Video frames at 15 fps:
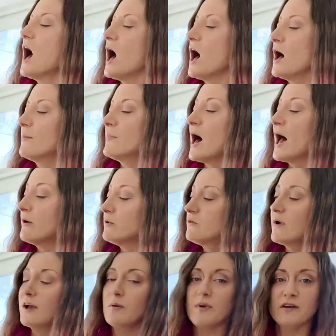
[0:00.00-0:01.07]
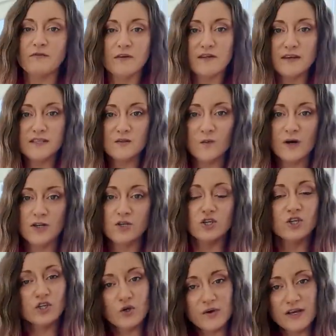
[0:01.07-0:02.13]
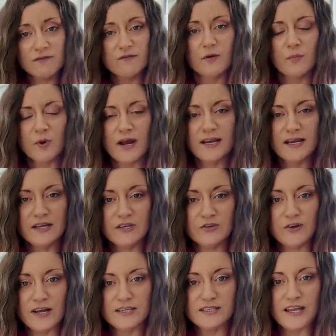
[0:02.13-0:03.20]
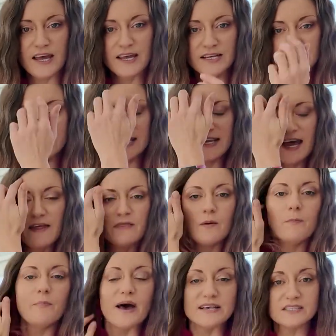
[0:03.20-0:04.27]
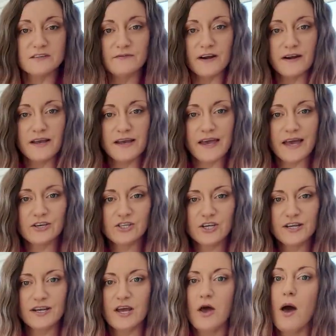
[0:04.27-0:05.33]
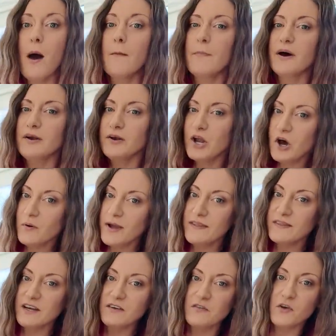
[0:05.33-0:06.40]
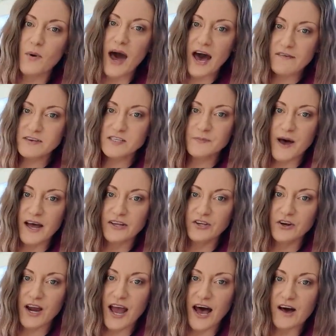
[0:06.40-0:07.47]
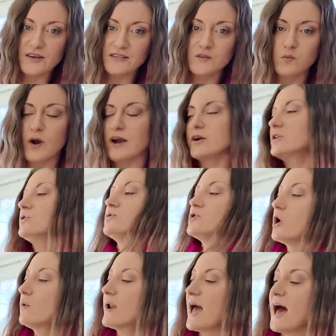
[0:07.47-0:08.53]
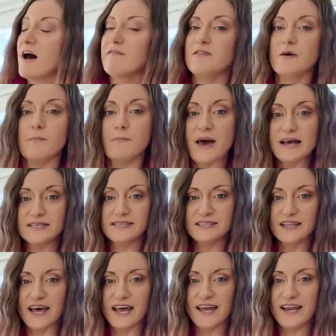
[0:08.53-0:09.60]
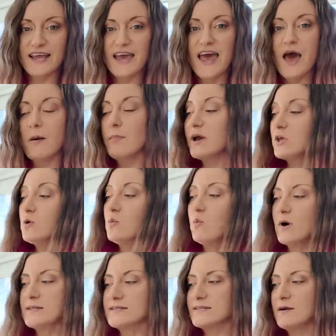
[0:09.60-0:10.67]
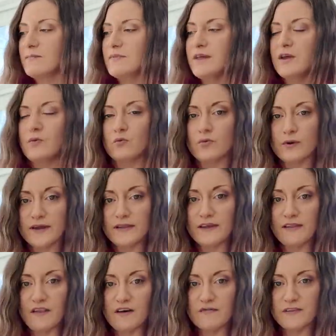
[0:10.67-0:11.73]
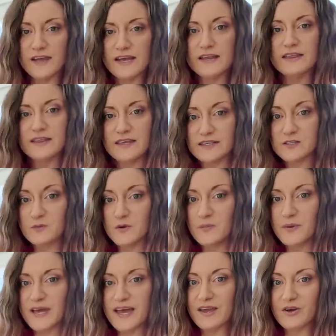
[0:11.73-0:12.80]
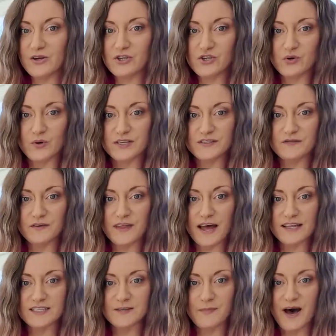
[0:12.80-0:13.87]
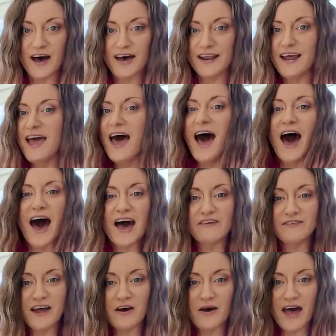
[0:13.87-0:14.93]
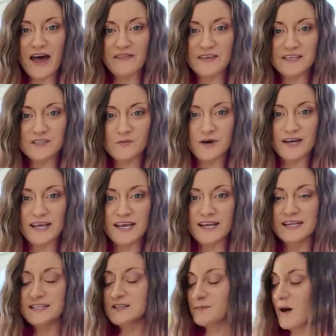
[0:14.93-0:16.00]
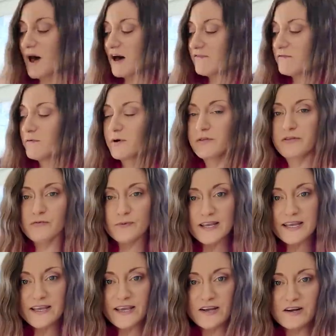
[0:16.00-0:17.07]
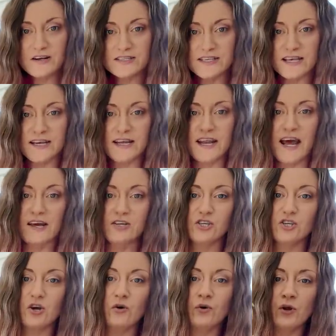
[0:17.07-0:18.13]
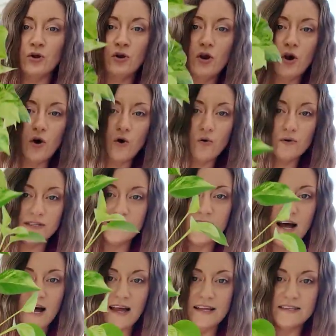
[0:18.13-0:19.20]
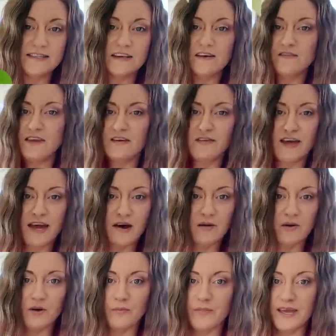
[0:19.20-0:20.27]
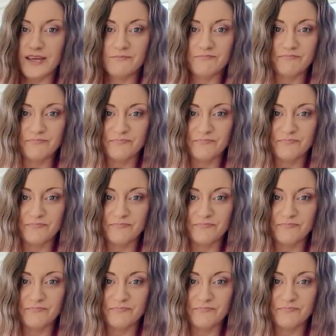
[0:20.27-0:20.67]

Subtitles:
I would recommend for this one shooting for bright indirect light to get the best variegation, but knowing that if you have a spot in your house where you don't have the best light, but you want something really lovely, this would be a good choice for that spot. I've now had this one in its spot for 3 years, and it has shown no signs of giving out on me.